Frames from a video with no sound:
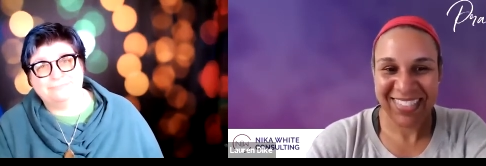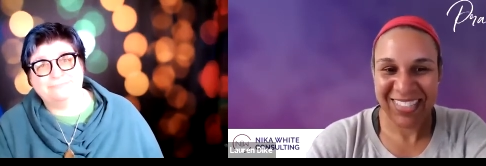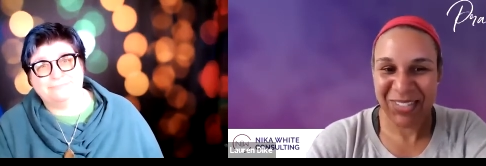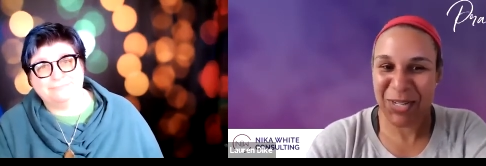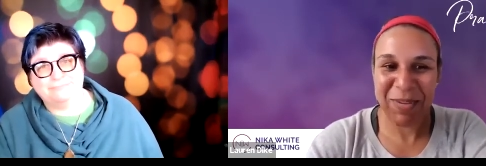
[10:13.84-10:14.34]

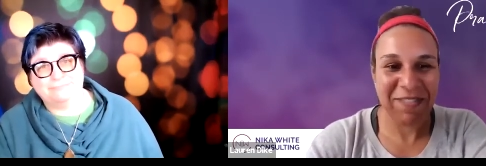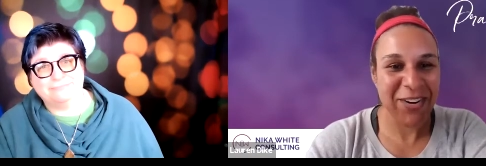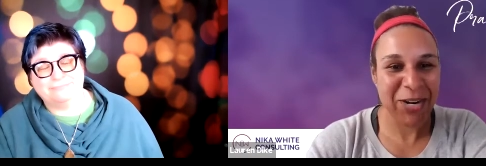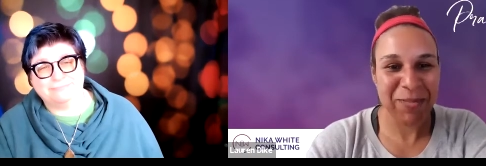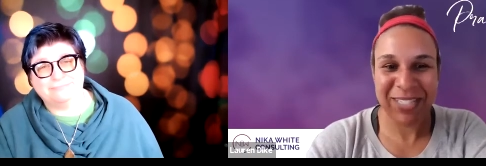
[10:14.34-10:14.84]
Speaker 1: There's so many
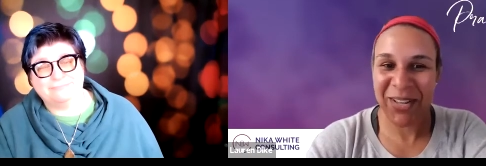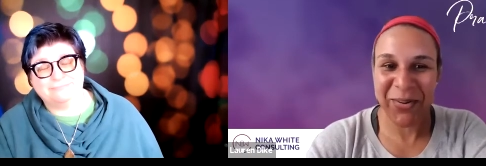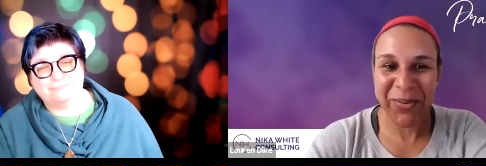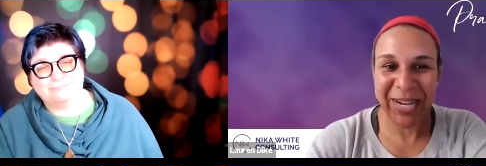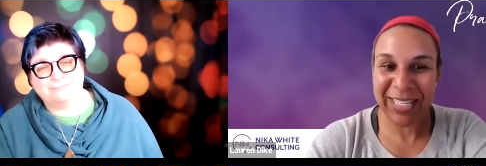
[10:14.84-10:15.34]
variables
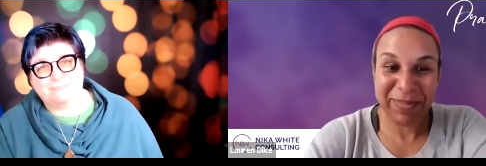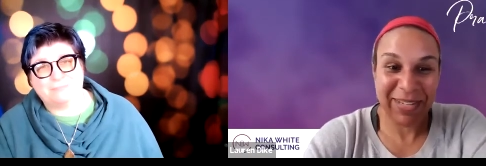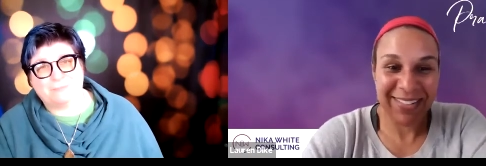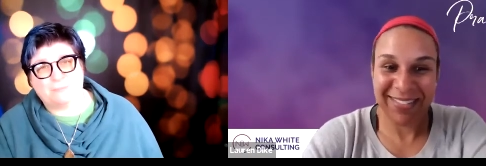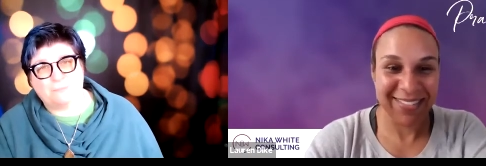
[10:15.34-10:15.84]
otherwise,
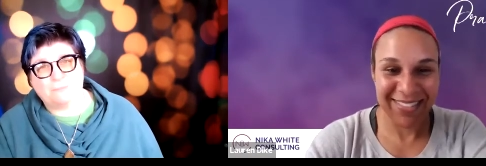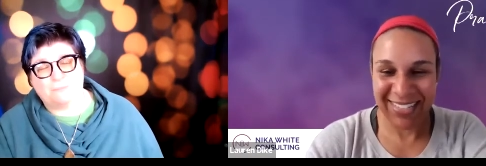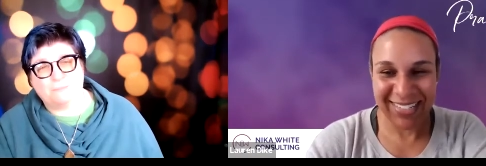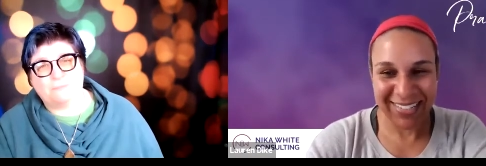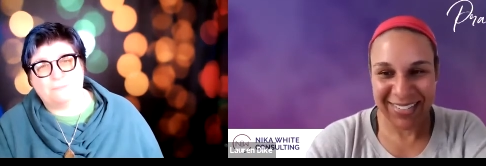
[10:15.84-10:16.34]
but
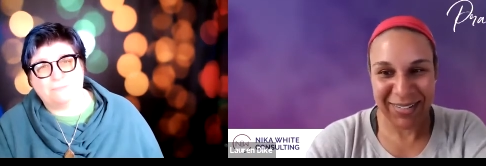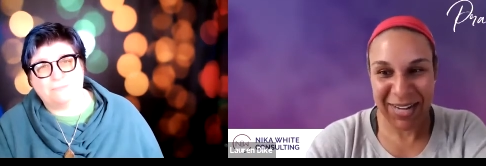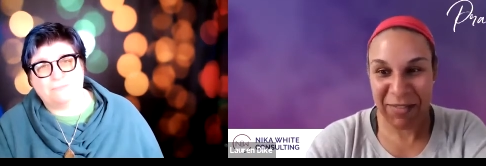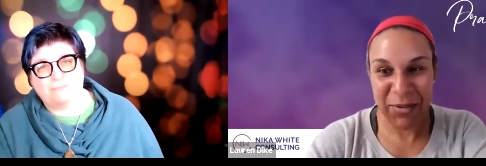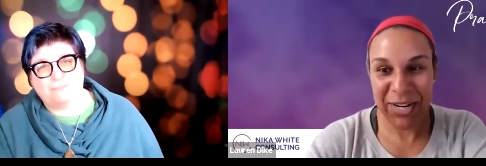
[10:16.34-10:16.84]

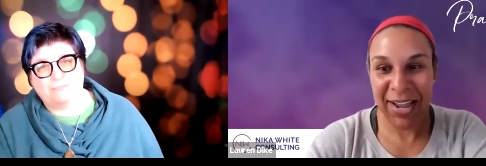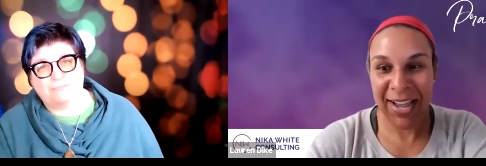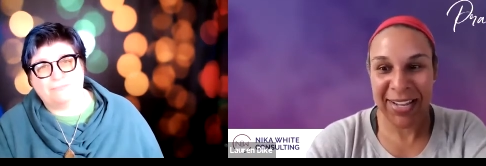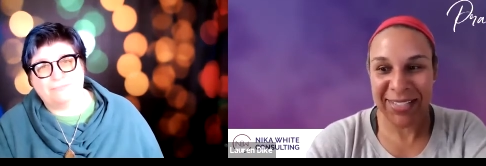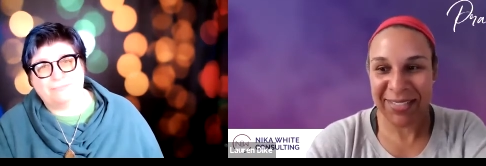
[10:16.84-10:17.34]
everyone
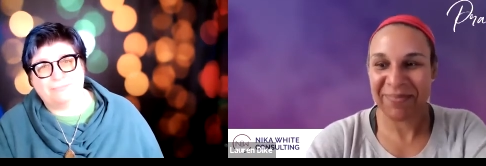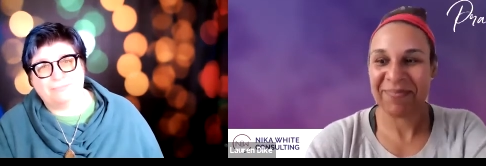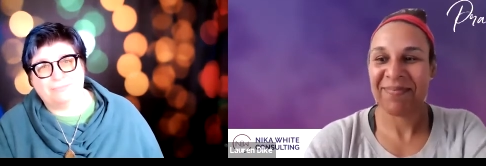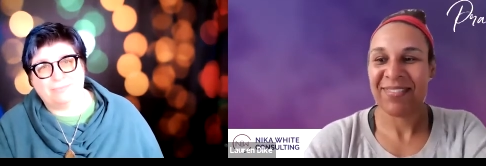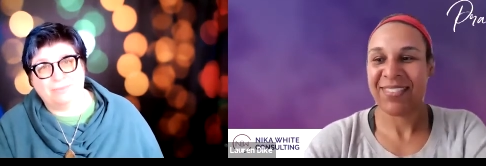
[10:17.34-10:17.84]
dies.
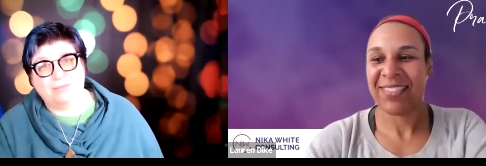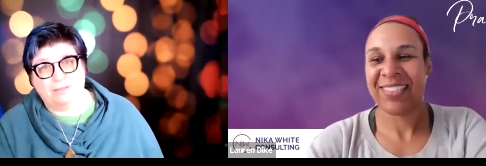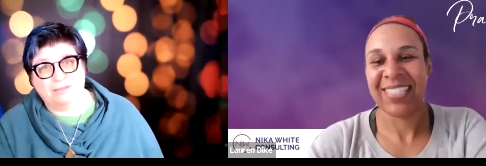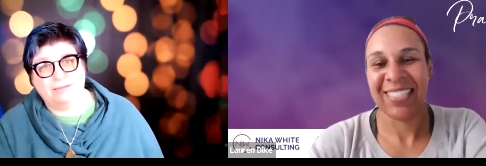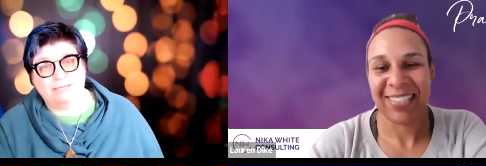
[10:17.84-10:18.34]

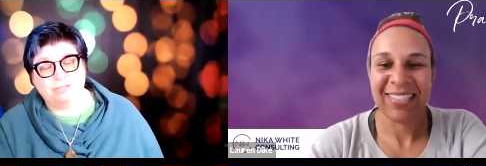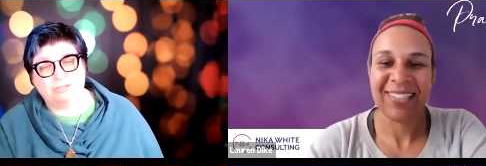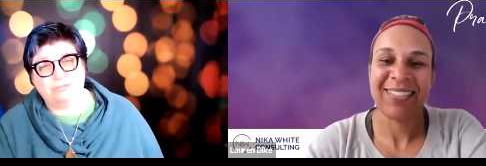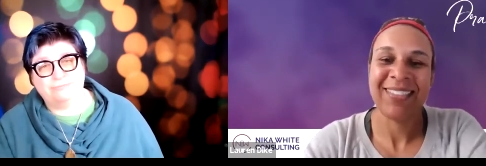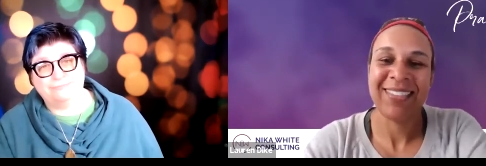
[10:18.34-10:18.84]
Speaker 2: It's
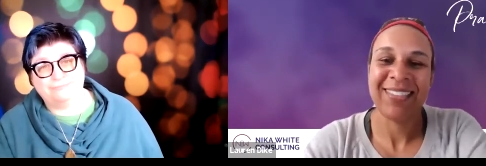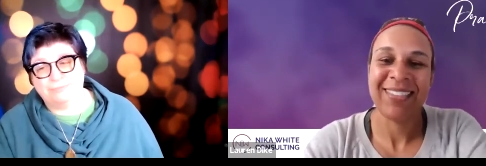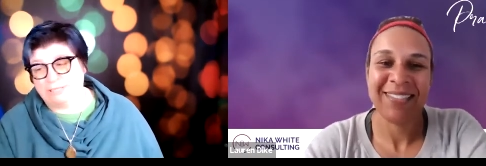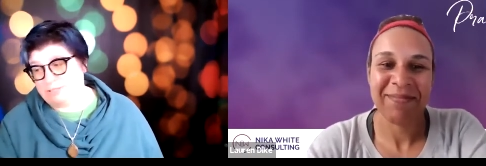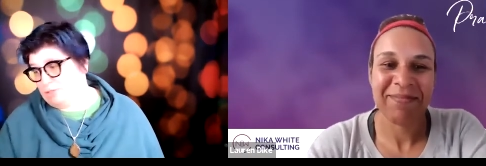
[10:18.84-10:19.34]
true.
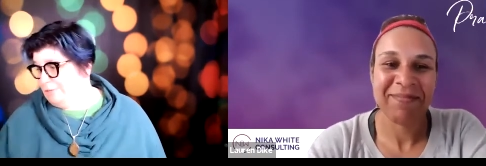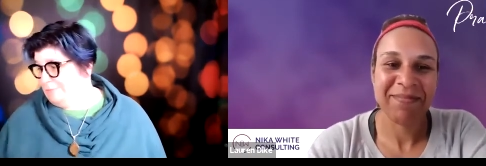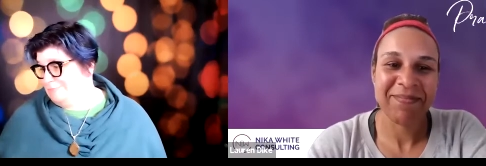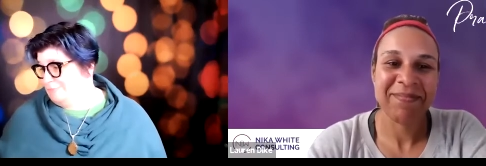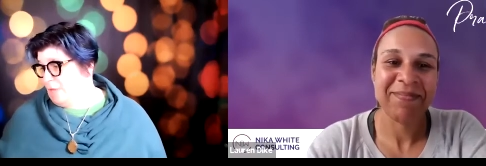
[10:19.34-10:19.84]
It's mm-hmm. true.
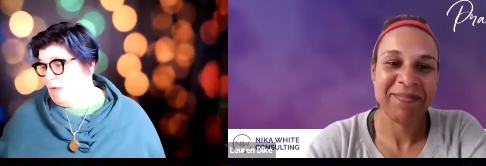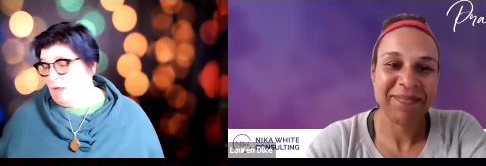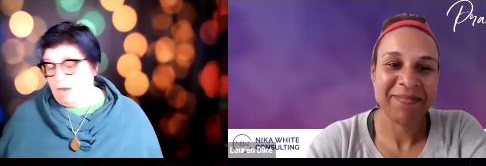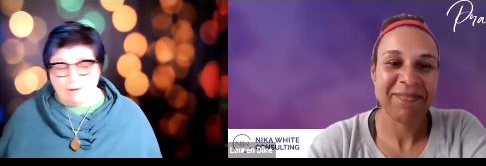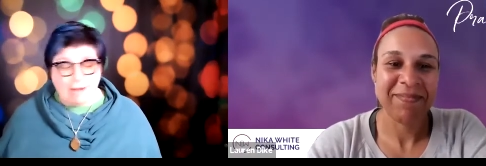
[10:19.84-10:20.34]

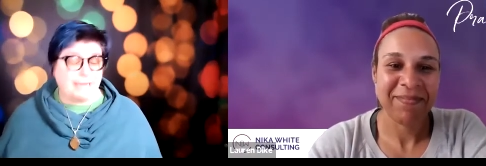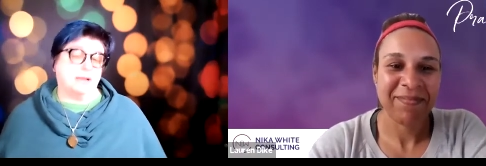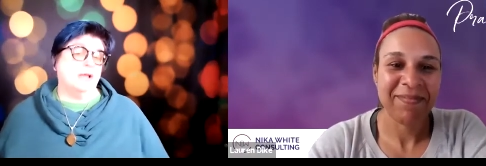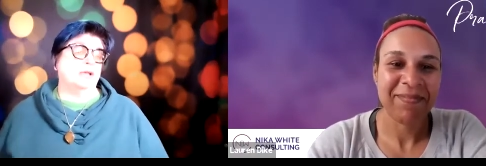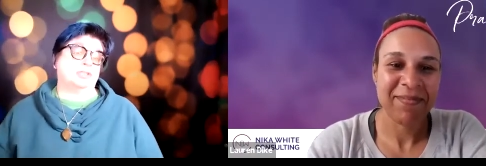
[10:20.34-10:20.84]
All right.
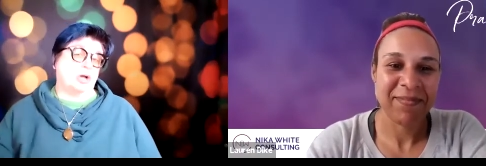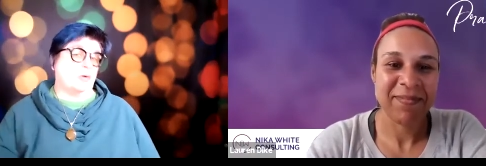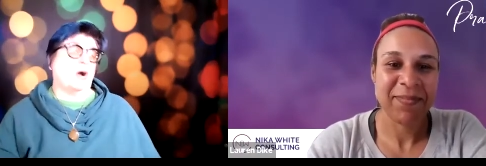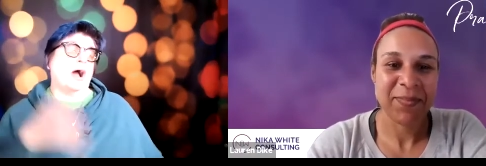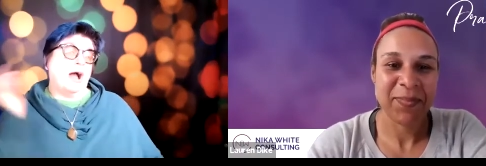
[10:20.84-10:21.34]
So,
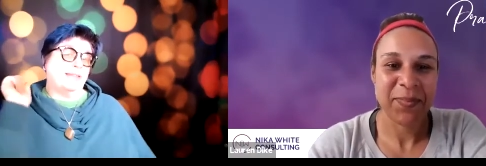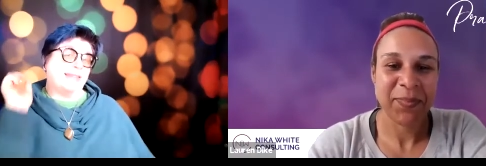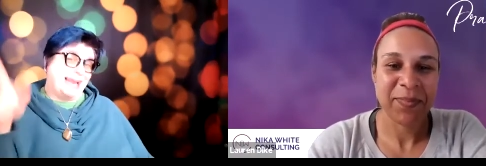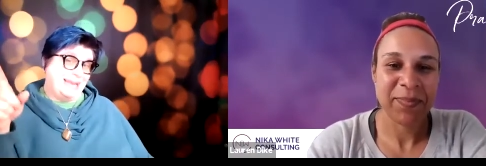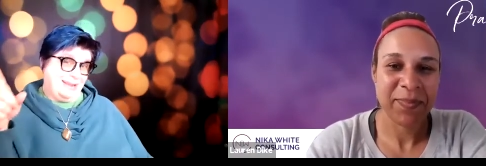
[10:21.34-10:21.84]

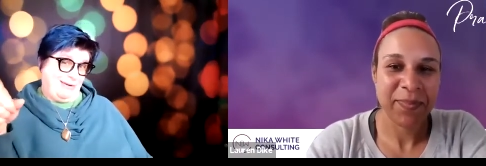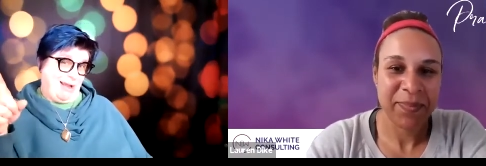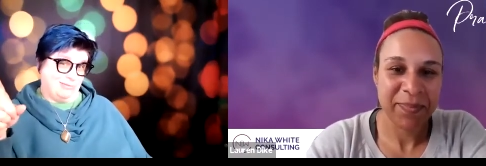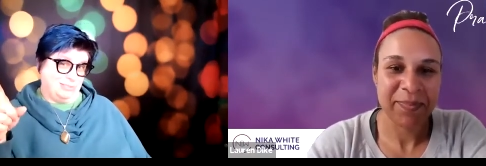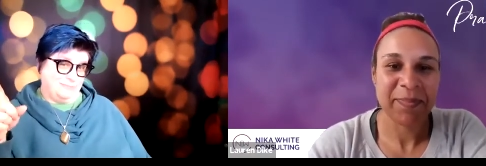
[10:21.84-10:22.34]
lightning
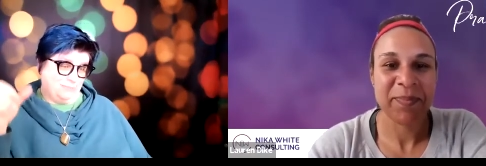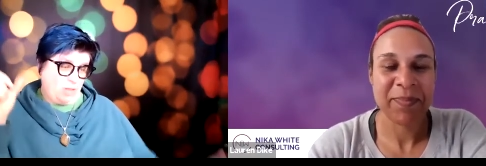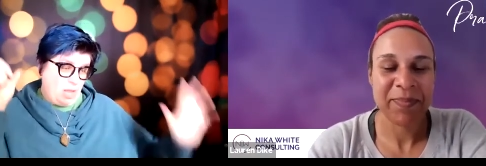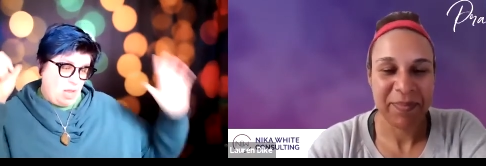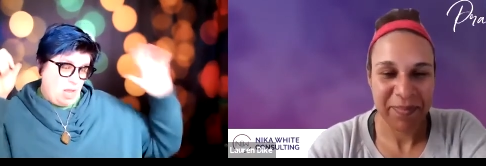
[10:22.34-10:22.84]
round.
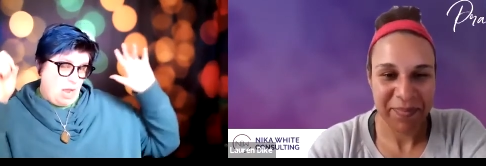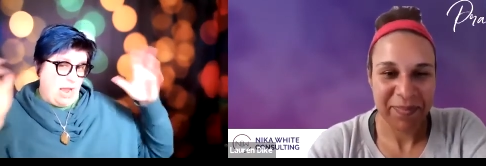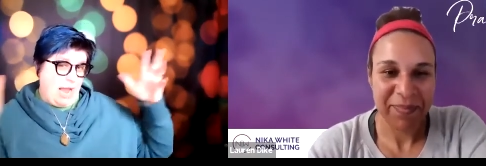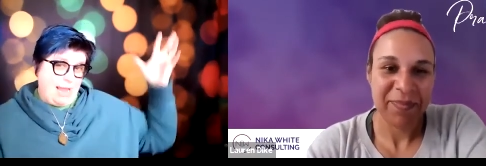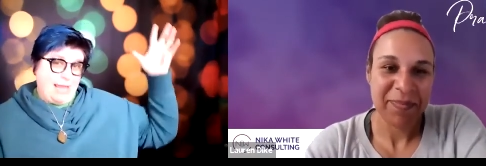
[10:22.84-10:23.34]

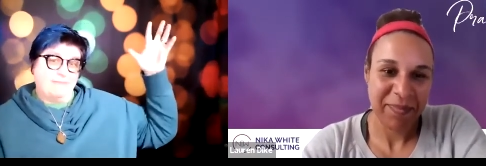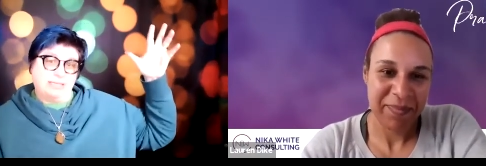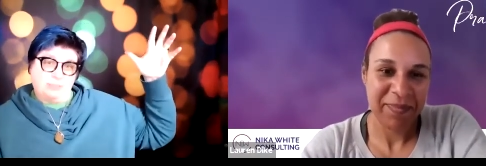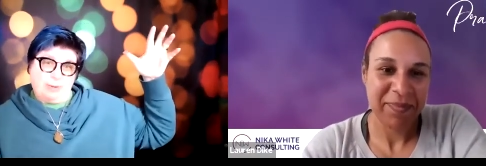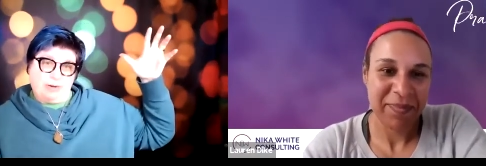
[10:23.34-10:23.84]
I have
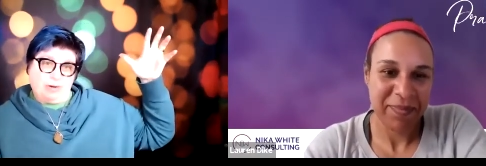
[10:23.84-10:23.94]
icebreaker